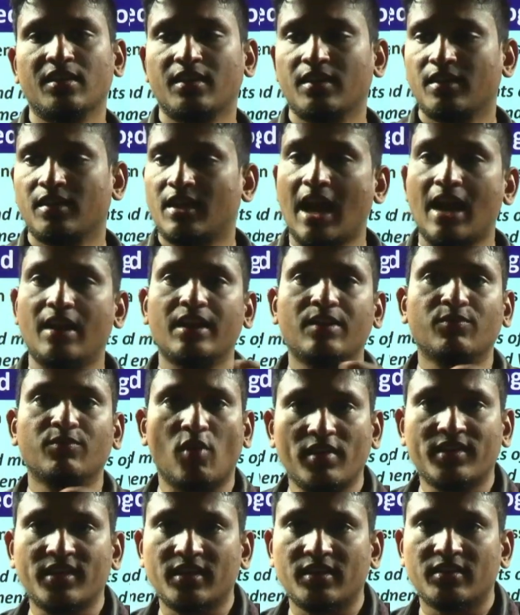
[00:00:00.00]
And in
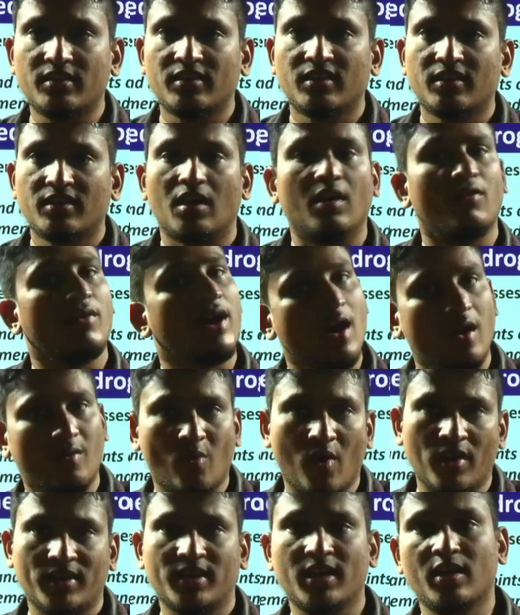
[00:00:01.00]
water
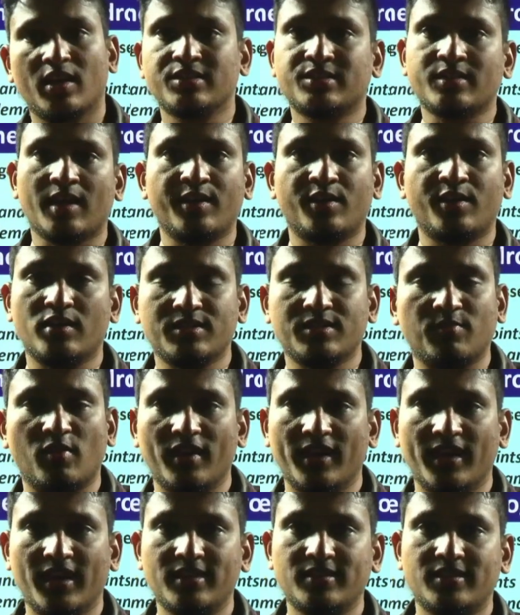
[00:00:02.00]
also hydrogen
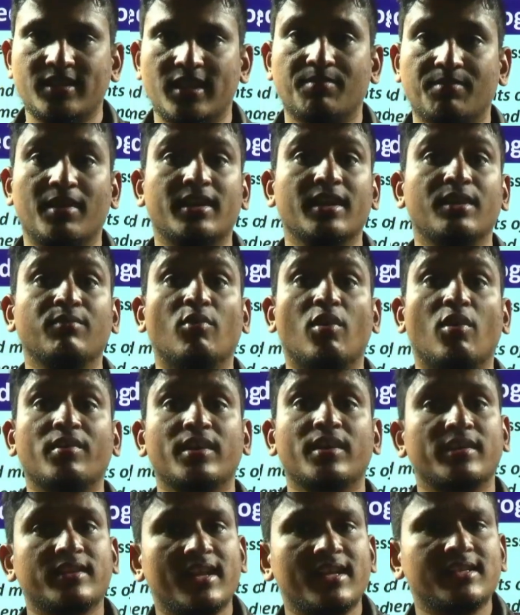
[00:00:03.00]
bonding is there, but in
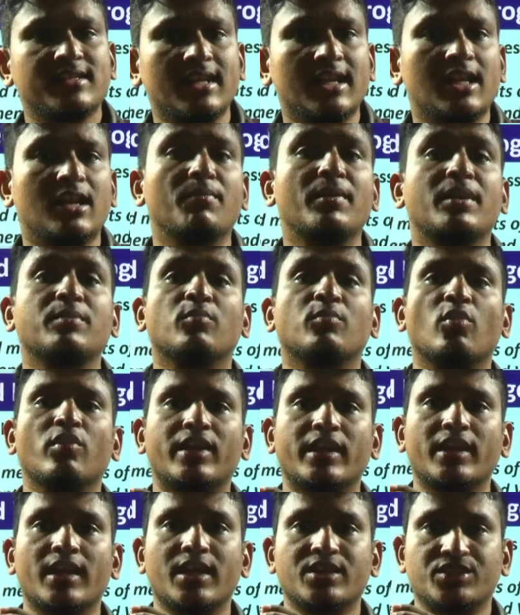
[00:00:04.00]
water there is little bit more
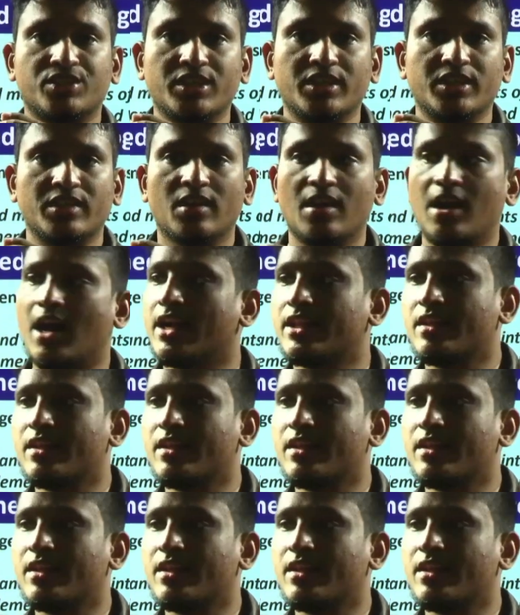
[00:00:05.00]
energy. Are the